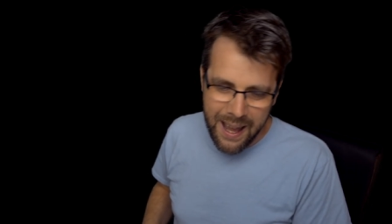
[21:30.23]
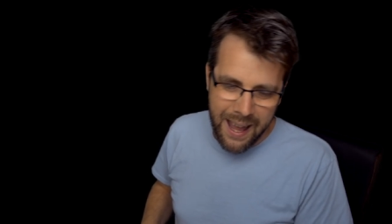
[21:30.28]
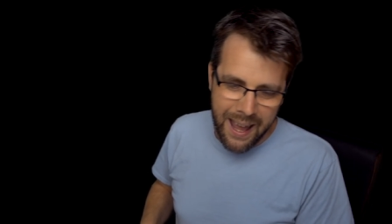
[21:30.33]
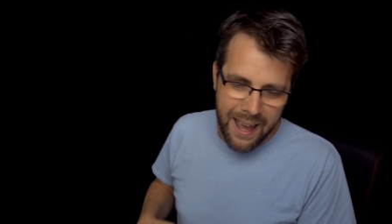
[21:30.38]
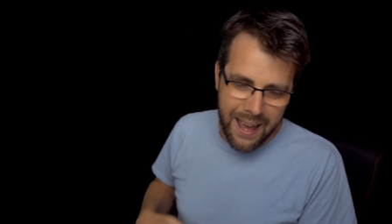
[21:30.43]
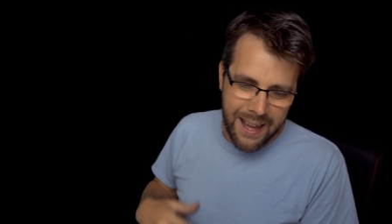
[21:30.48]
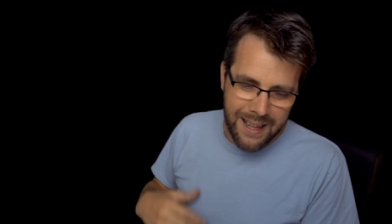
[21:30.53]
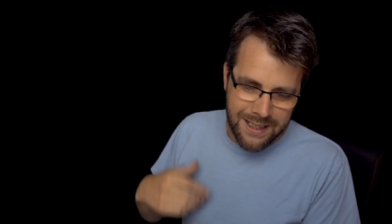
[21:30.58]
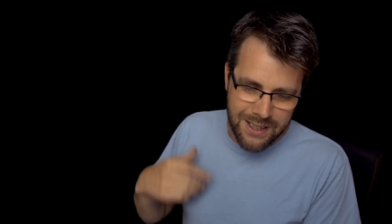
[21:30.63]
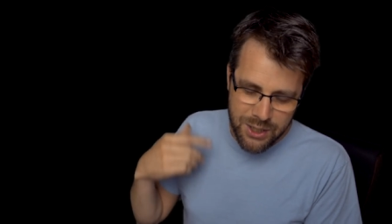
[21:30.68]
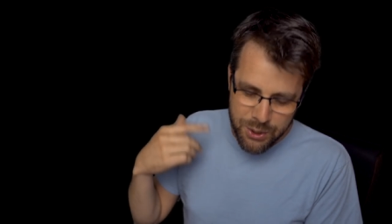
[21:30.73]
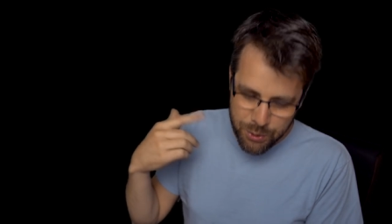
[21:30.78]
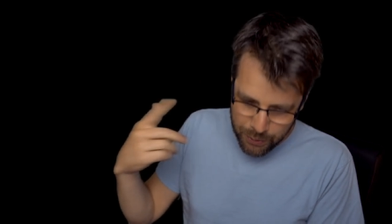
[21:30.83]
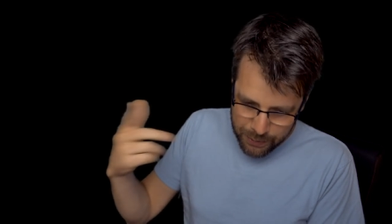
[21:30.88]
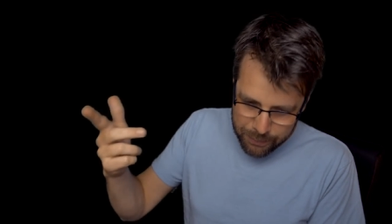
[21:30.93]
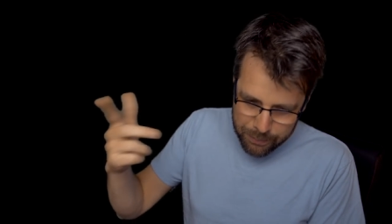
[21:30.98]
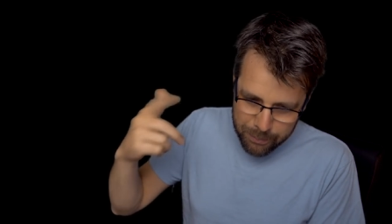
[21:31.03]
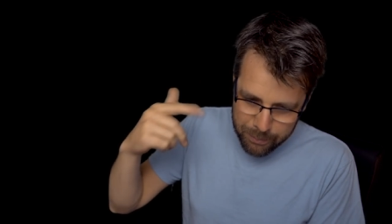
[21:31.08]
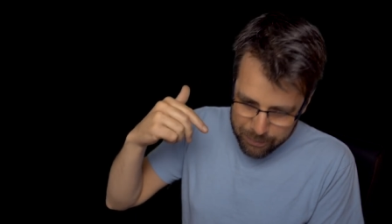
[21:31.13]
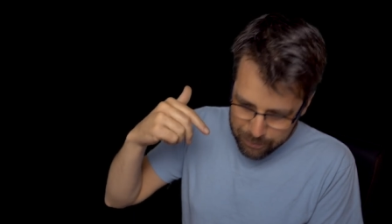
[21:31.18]
and to
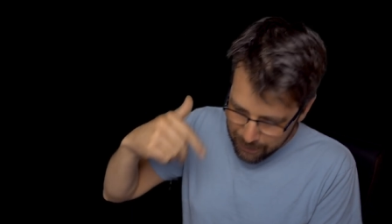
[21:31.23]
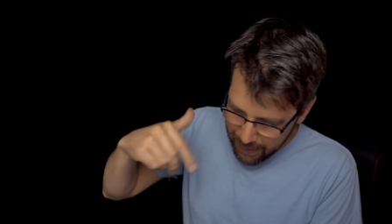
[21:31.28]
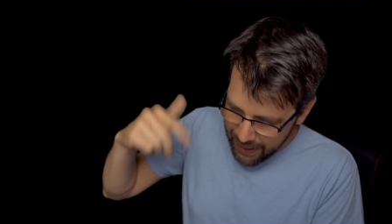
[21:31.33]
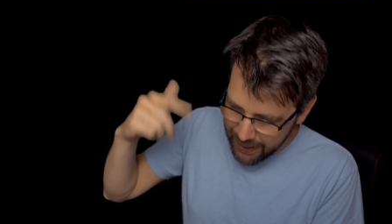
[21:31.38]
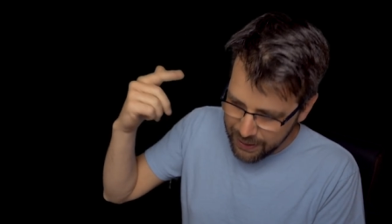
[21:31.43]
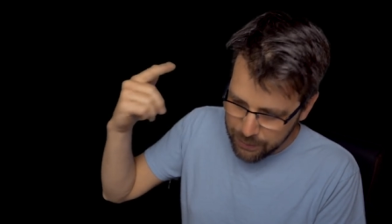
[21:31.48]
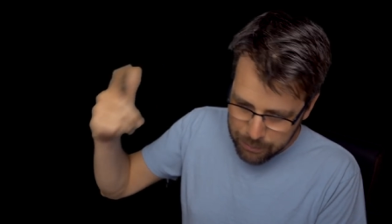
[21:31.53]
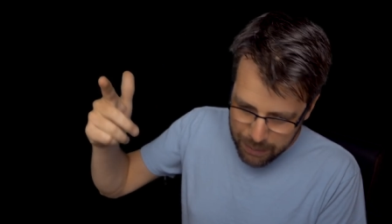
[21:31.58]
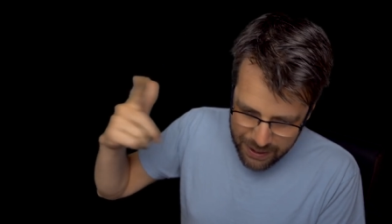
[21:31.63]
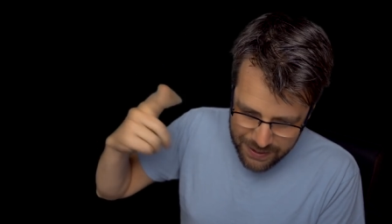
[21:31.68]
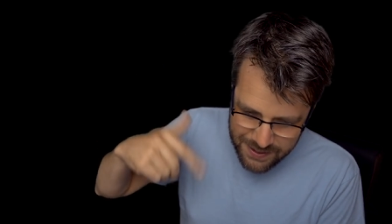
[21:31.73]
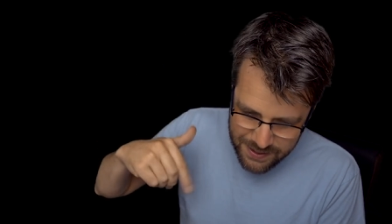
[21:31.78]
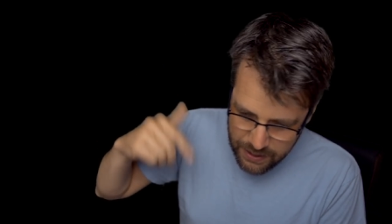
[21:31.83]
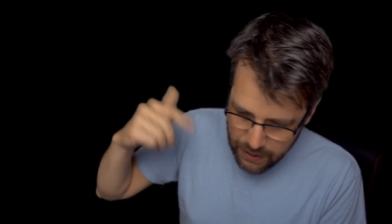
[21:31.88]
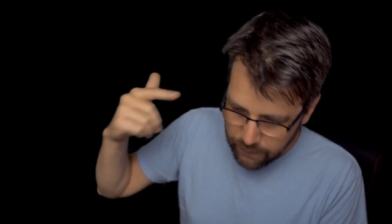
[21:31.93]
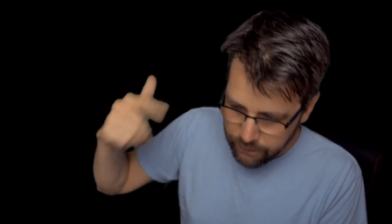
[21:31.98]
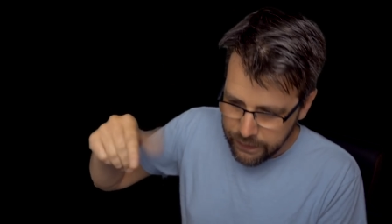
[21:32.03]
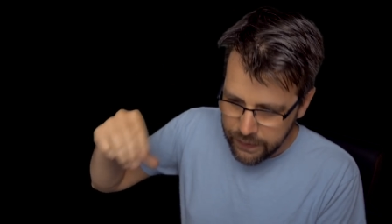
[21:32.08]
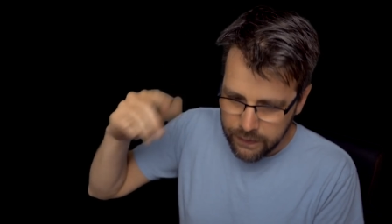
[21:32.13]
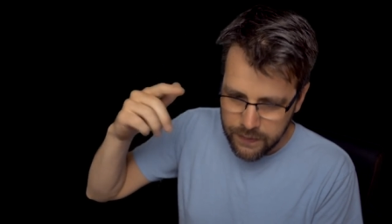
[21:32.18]
remind
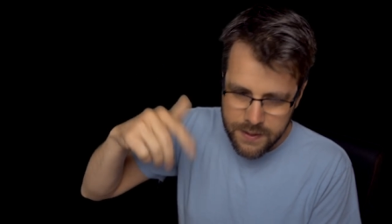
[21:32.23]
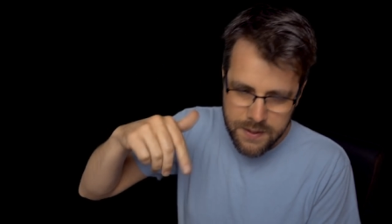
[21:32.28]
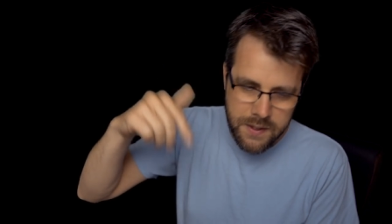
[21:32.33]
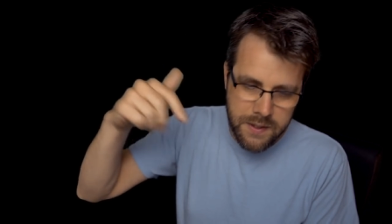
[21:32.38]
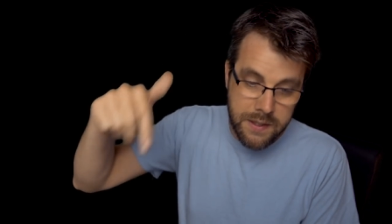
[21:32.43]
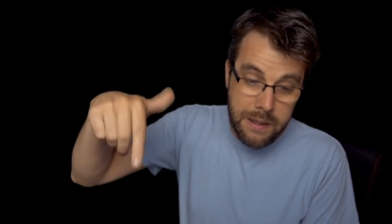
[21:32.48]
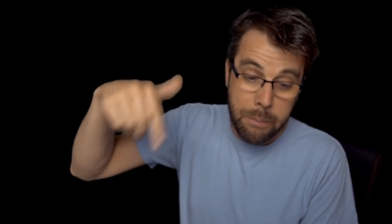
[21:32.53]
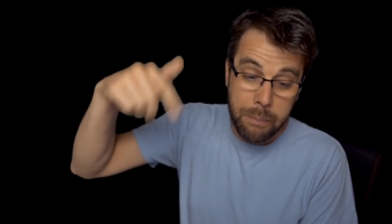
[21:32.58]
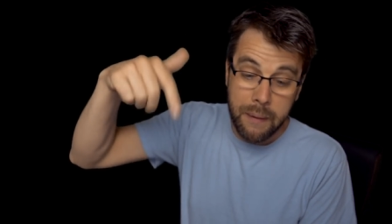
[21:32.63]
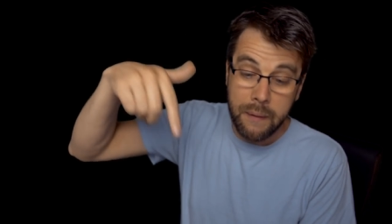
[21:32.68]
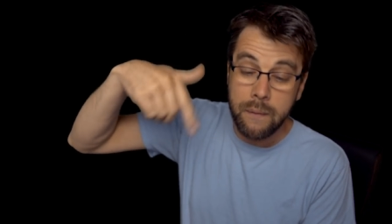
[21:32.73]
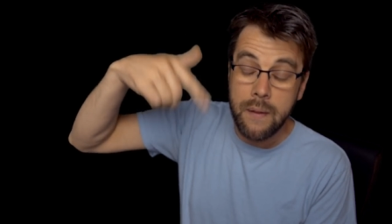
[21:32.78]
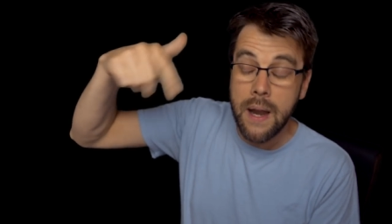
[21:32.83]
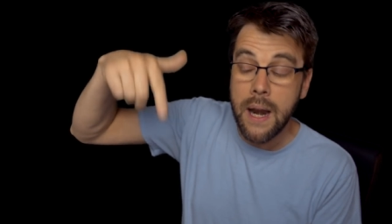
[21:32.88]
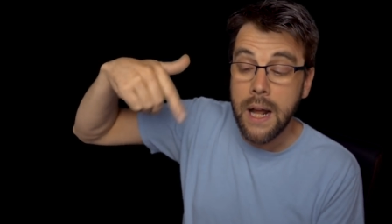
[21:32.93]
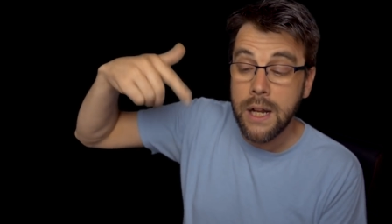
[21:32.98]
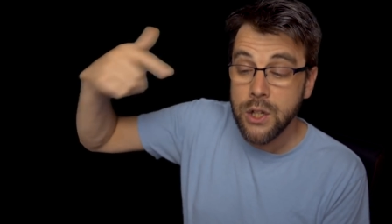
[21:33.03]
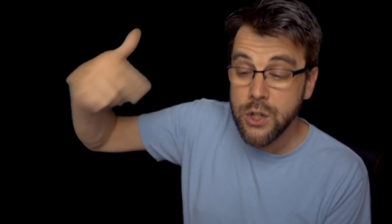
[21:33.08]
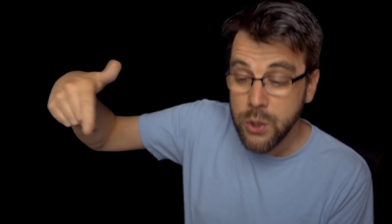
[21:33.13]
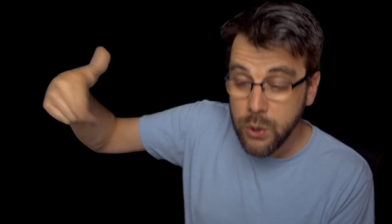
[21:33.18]
myself that this is something that
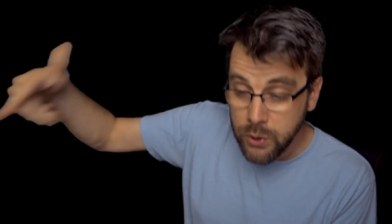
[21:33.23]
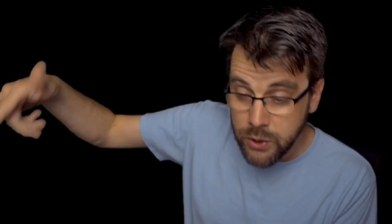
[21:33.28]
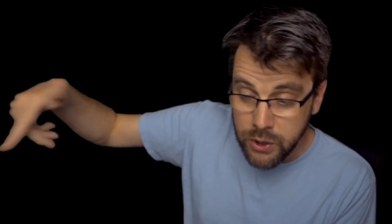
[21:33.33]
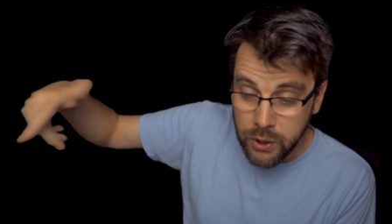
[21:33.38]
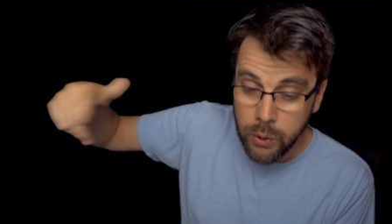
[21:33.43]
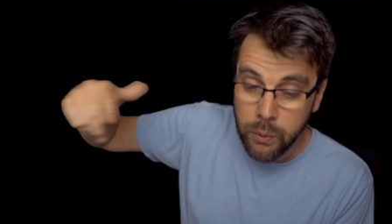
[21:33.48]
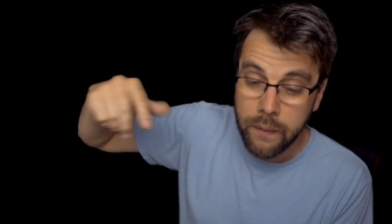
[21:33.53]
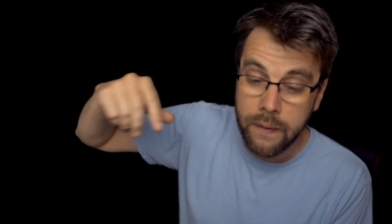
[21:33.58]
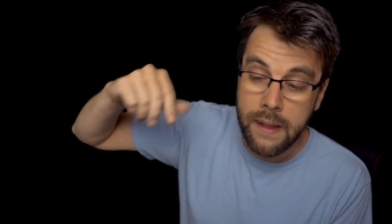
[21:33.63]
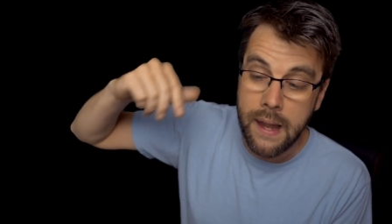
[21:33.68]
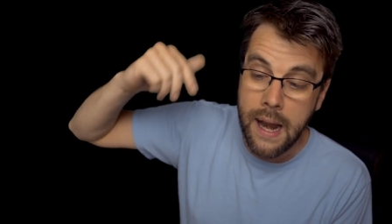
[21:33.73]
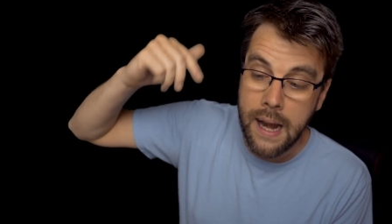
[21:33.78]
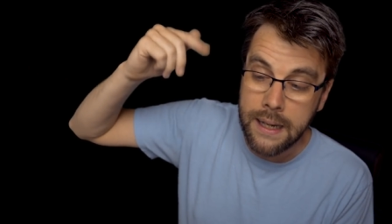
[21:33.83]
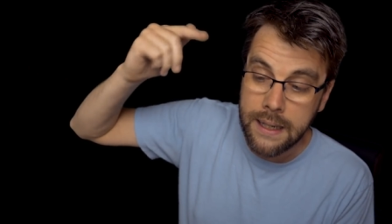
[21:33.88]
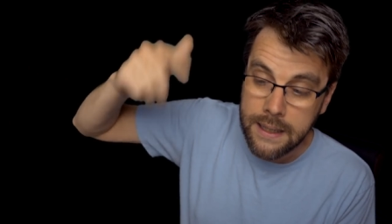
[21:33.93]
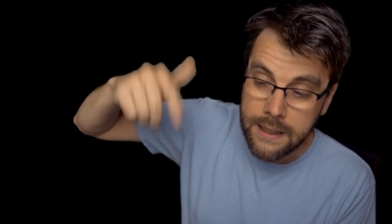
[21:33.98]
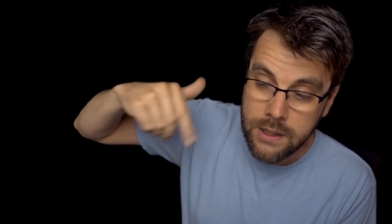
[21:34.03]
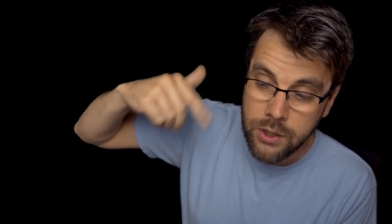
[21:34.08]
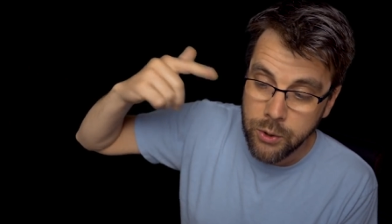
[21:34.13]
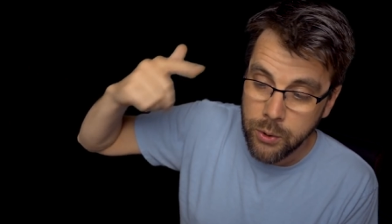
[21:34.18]
I do do and that I
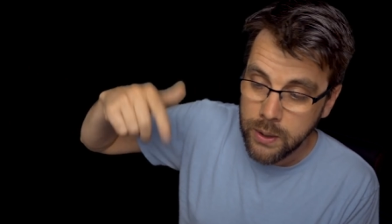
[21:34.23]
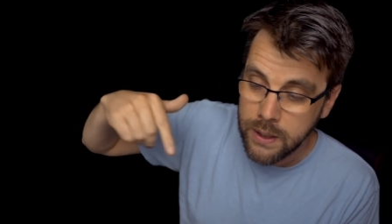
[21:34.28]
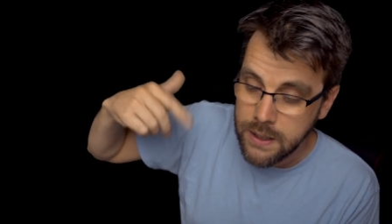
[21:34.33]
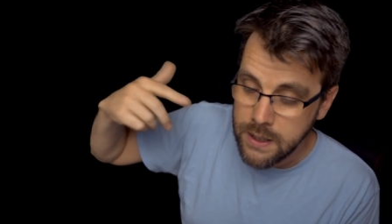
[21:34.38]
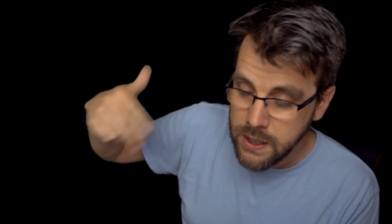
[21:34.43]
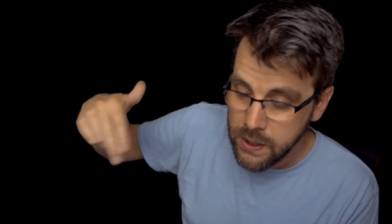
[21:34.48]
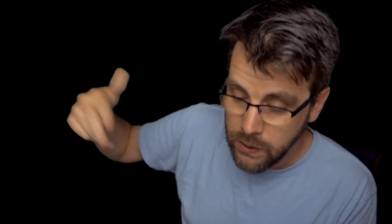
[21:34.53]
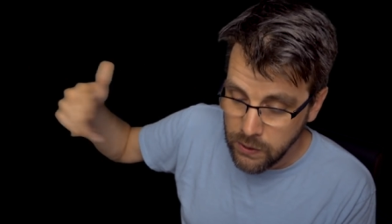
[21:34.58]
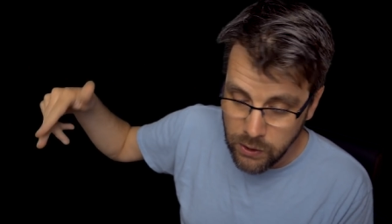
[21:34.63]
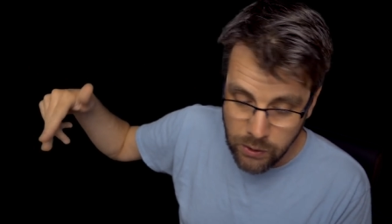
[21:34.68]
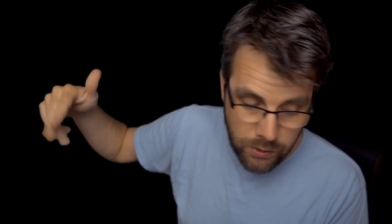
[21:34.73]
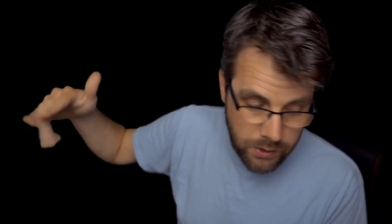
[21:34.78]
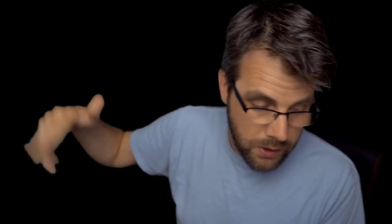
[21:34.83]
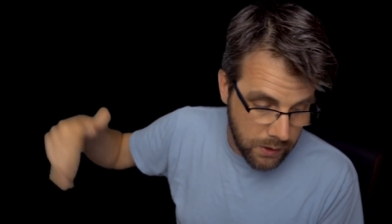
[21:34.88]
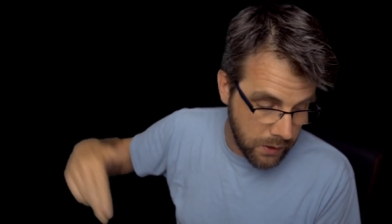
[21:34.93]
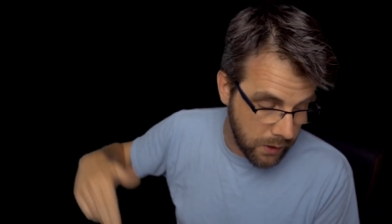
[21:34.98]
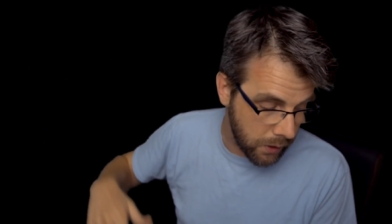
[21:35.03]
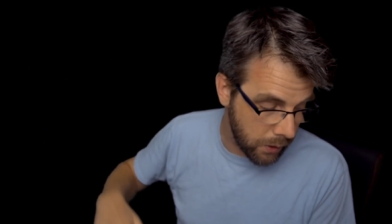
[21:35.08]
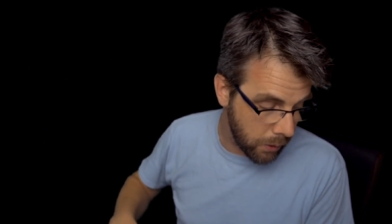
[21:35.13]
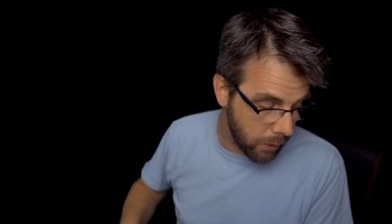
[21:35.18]
need to continue to
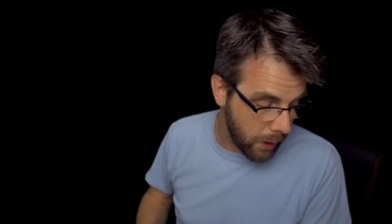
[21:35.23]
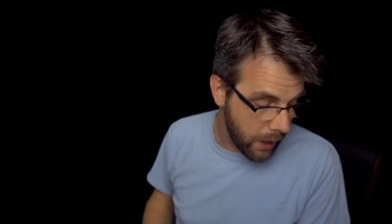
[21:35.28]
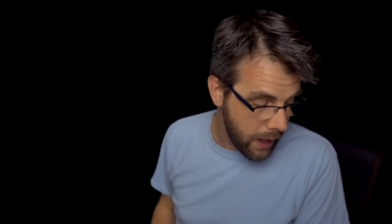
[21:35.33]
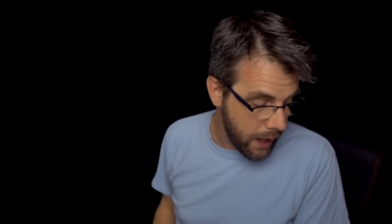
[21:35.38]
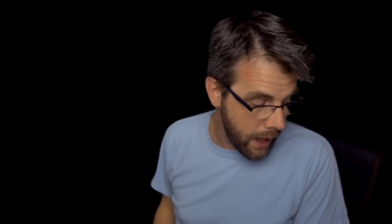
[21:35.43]
do